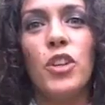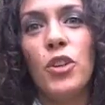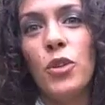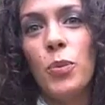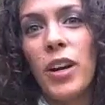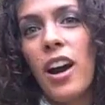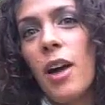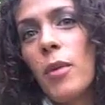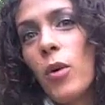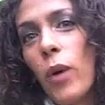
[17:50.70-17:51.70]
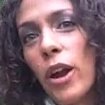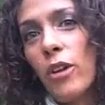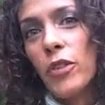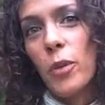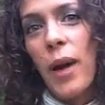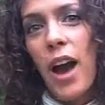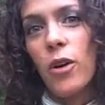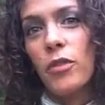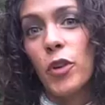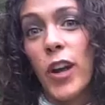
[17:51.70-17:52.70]
you become aware of your
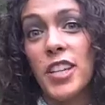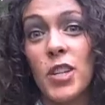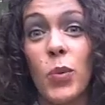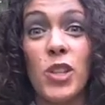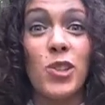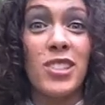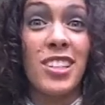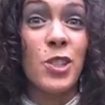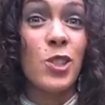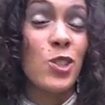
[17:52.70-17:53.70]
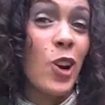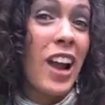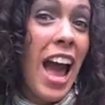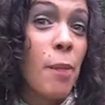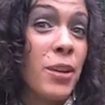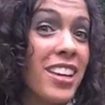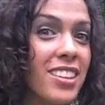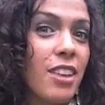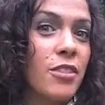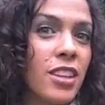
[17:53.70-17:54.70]
power of creation once your intentions start happening,
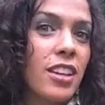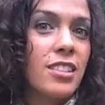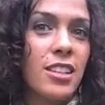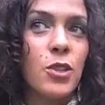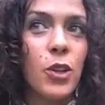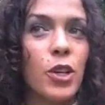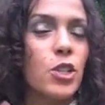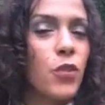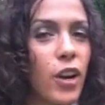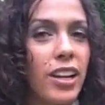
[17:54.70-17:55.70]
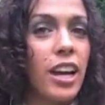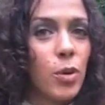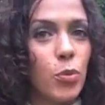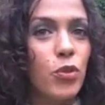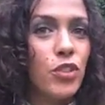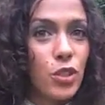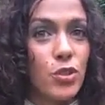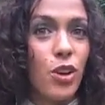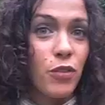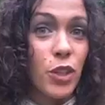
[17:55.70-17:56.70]
and then everything gets easier because you've already kind of proven to
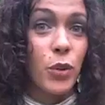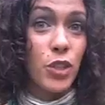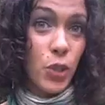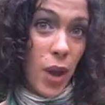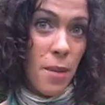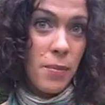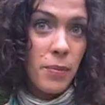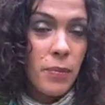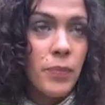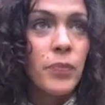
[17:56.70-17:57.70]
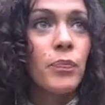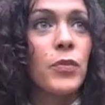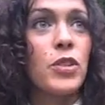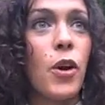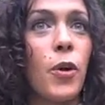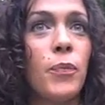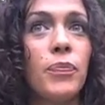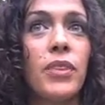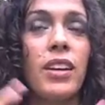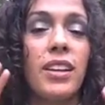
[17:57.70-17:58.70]
yourself that you can do it. So
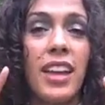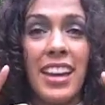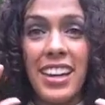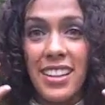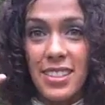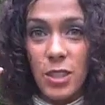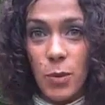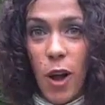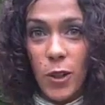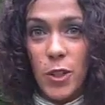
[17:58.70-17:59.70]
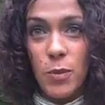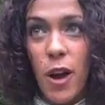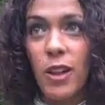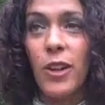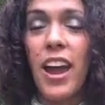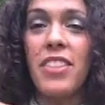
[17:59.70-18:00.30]
it gets smaller and smaller,